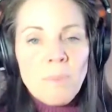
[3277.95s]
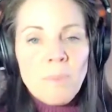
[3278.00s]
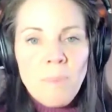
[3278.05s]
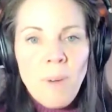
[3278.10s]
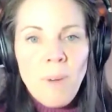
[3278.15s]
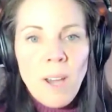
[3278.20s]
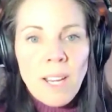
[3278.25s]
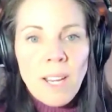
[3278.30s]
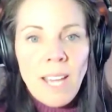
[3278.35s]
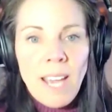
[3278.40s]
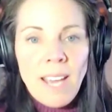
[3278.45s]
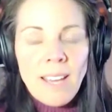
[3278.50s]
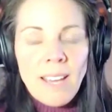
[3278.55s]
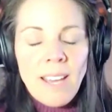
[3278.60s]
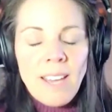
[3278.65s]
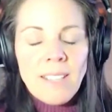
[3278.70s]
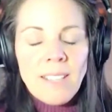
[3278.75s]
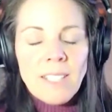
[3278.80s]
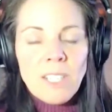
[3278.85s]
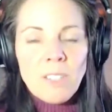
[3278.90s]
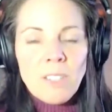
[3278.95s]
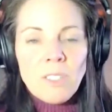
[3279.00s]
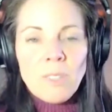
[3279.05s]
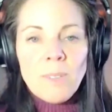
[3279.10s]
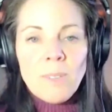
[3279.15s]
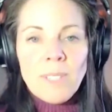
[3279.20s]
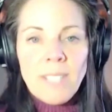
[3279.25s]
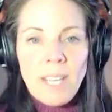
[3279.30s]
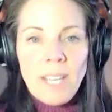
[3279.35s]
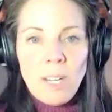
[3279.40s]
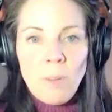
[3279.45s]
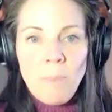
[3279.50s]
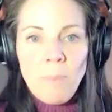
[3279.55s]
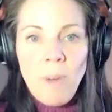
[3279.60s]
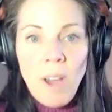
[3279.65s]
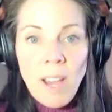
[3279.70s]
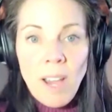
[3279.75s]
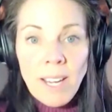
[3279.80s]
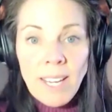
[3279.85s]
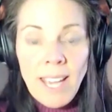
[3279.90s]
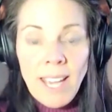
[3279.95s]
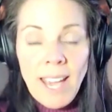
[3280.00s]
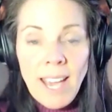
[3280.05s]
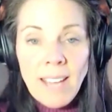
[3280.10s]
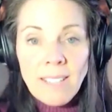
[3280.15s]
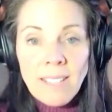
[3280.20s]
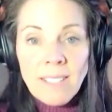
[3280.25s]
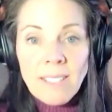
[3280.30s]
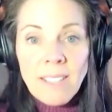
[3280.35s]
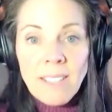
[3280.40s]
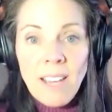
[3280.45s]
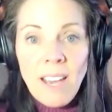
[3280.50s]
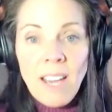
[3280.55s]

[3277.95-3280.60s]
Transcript: podcast, Secrets from the Saddle podcast.